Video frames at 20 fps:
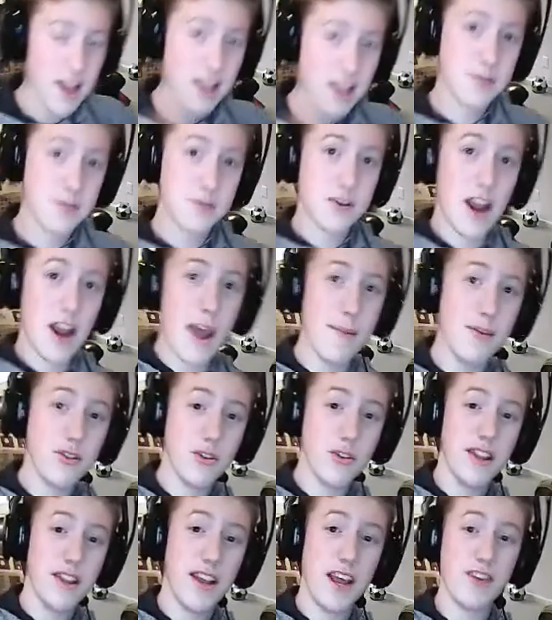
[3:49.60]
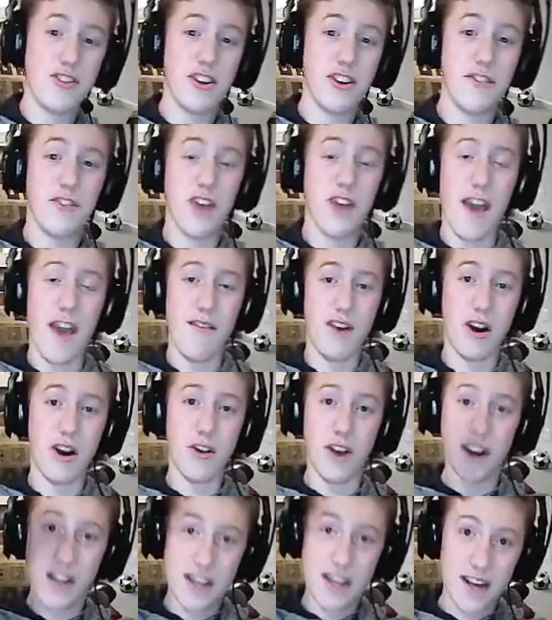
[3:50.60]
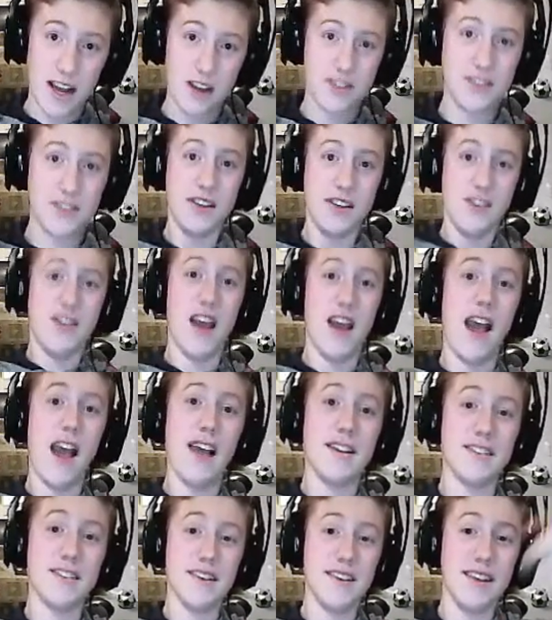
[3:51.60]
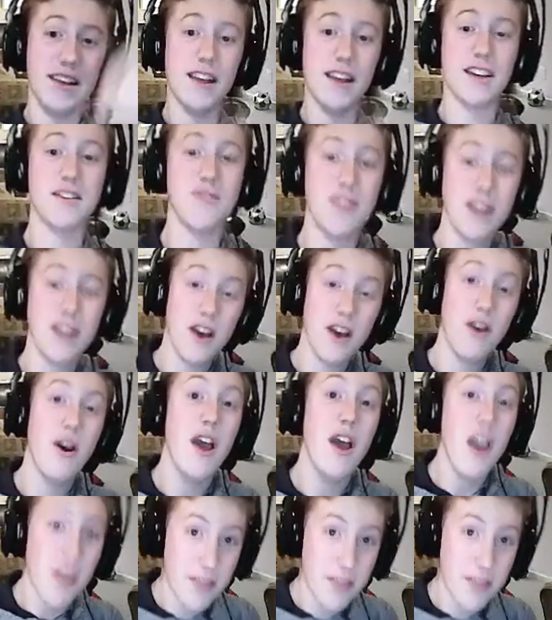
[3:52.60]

Subscribe and join the nation if you haven't already. And I'll see you guys in the next video.